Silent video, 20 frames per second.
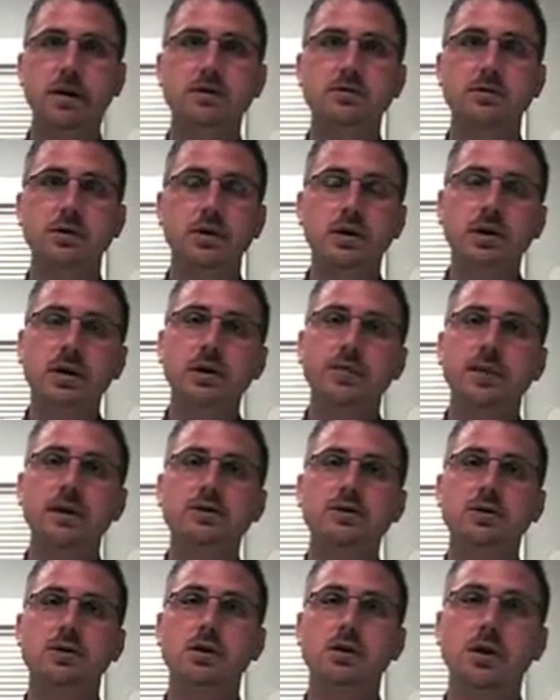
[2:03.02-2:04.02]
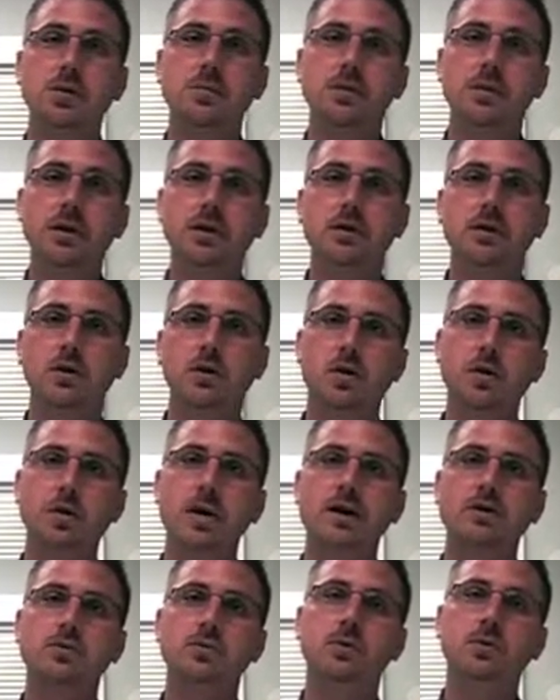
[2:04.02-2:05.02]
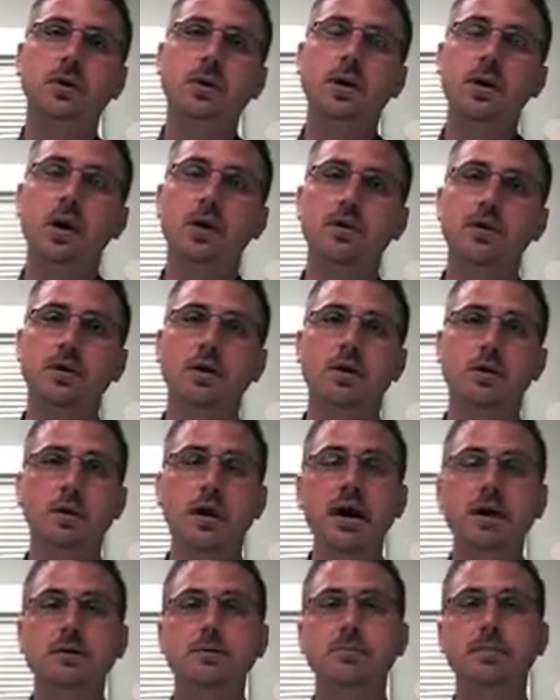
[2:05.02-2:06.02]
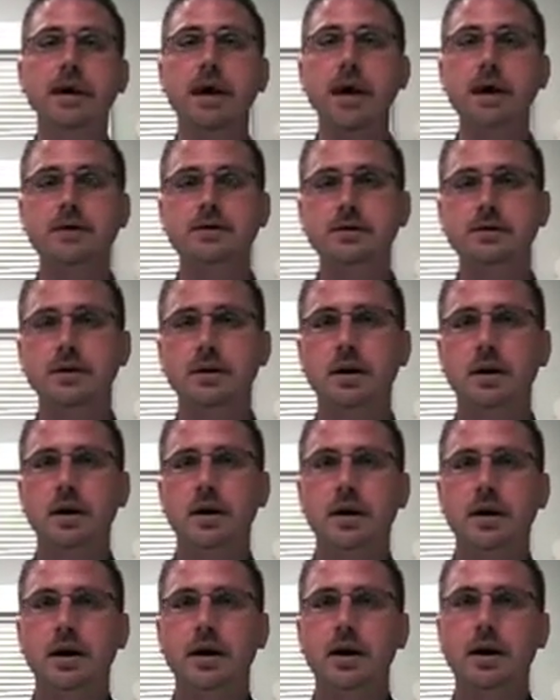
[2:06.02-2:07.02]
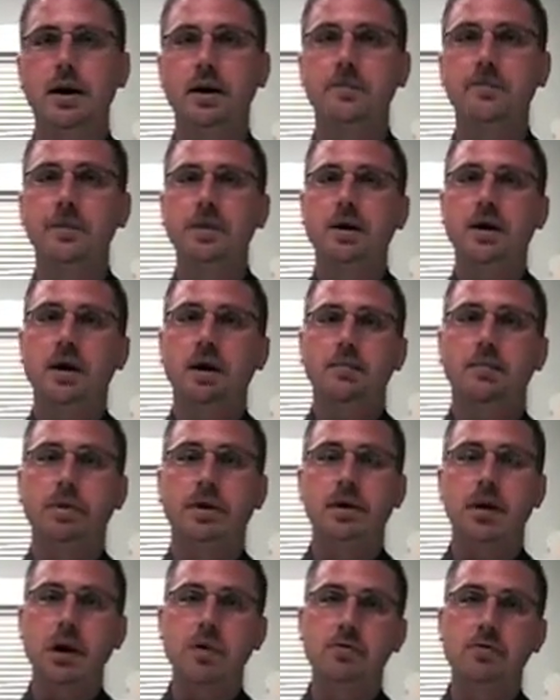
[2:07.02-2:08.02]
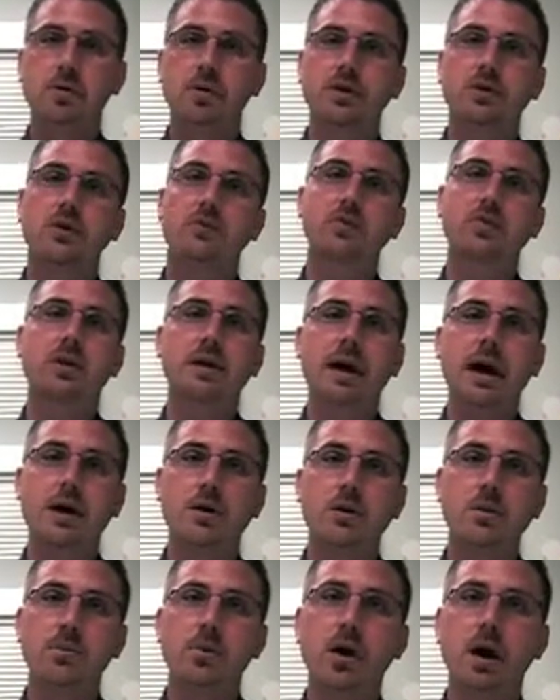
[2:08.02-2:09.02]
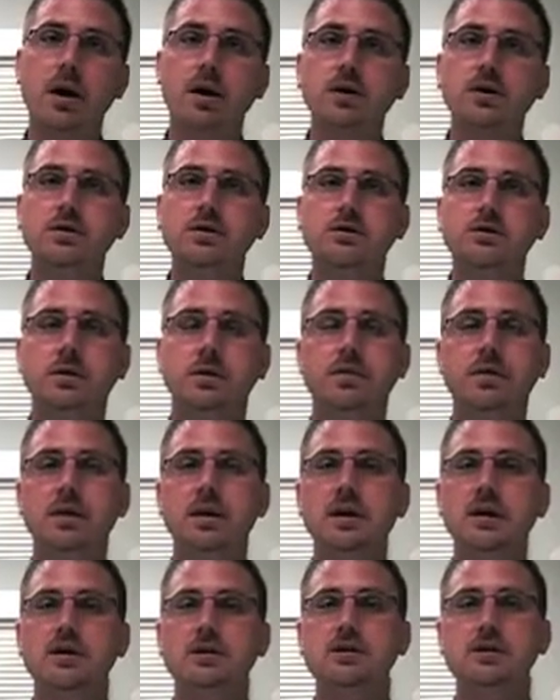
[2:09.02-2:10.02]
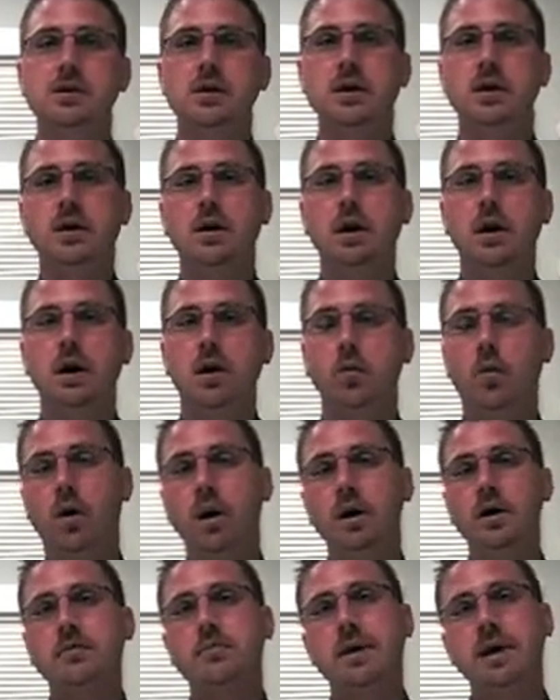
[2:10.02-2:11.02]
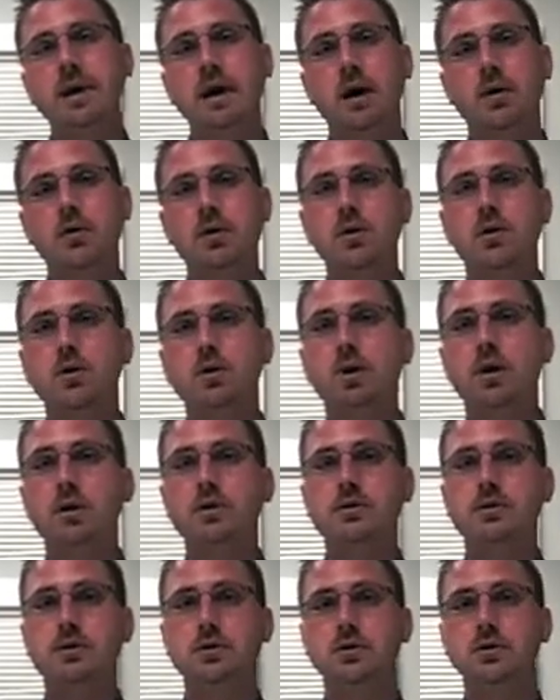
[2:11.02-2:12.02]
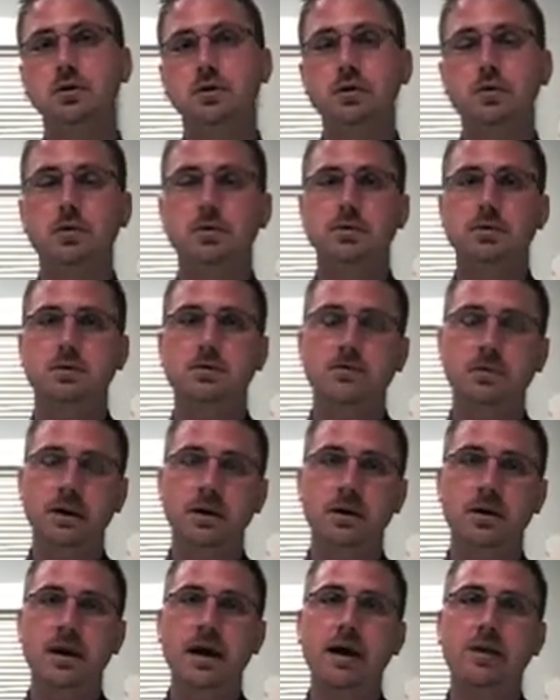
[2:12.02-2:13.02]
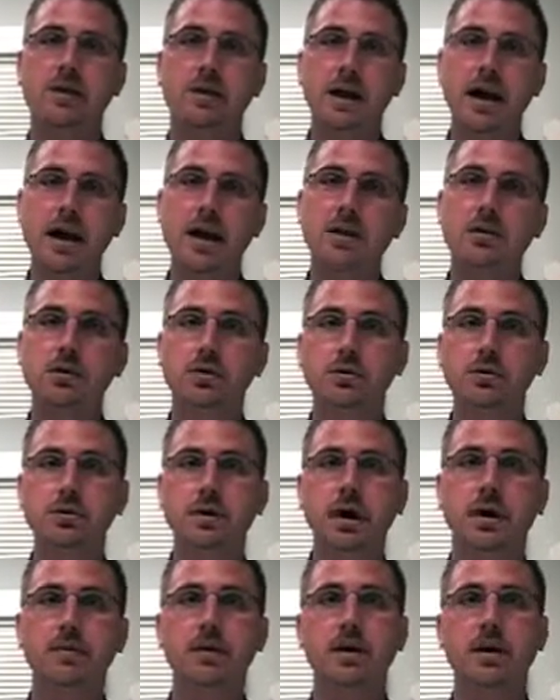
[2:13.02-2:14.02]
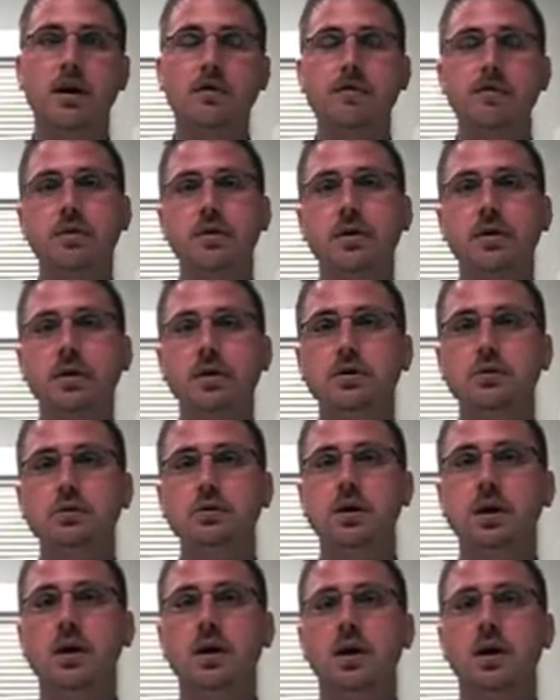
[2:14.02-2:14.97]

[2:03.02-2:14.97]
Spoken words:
and so you need to make sure that you're putting the correct one on the correct pet. Be careful with over-the-counter products. Some of these, one, may not work well. Two, depending on how they're handled, you got to be careful with those,